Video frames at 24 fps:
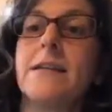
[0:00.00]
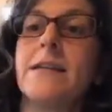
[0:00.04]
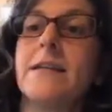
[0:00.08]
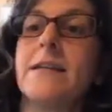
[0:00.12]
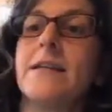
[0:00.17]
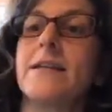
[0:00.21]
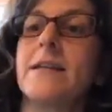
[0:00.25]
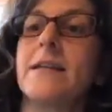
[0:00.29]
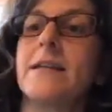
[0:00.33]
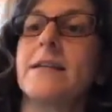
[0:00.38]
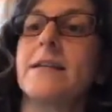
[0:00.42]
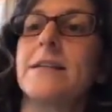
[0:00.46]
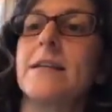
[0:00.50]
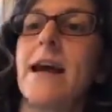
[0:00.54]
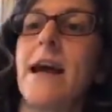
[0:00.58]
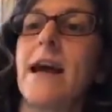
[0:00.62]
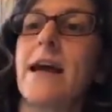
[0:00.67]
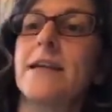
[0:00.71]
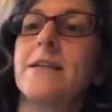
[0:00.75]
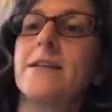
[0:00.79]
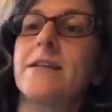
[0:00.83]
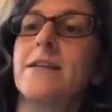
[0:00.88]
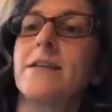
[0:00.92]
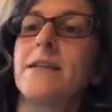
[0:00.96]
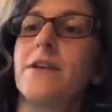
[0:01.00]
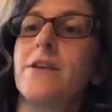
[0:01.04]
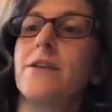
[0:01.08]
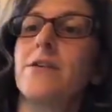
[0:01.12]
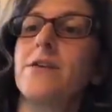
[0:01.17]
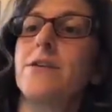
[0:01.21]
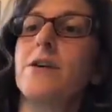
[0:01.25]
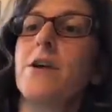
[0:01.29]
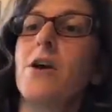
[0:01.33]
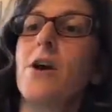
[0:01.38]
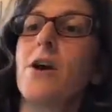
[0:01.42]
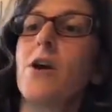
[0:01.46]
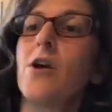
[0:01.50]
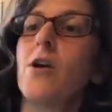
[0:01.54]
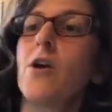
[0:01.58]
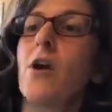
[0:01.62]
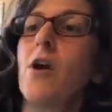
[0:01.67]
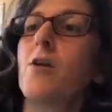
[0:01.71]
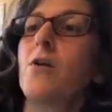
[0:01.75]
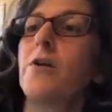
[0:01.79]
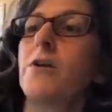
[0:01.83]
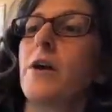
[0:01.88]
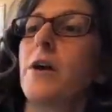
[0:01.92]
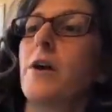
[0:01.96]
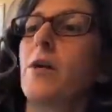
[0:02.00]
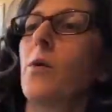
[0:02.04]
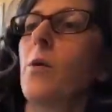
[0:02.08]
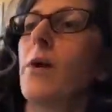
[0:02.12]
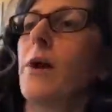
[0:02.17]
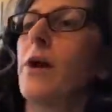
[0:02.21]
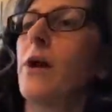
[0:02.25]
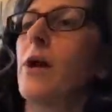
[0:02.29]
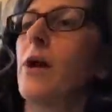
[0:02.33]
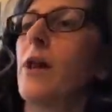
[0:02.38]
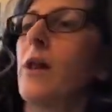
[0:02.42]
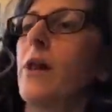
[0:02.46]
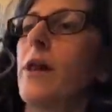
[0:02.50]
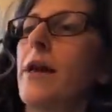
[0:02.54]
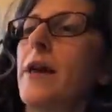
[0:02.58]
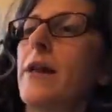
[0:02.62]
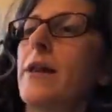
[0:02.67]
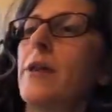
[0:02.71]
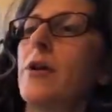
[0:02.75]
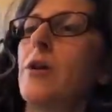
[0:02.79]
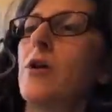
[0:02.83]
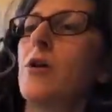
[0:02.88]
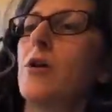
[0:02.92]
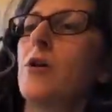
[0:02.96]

It says, yes, there's coconut oil and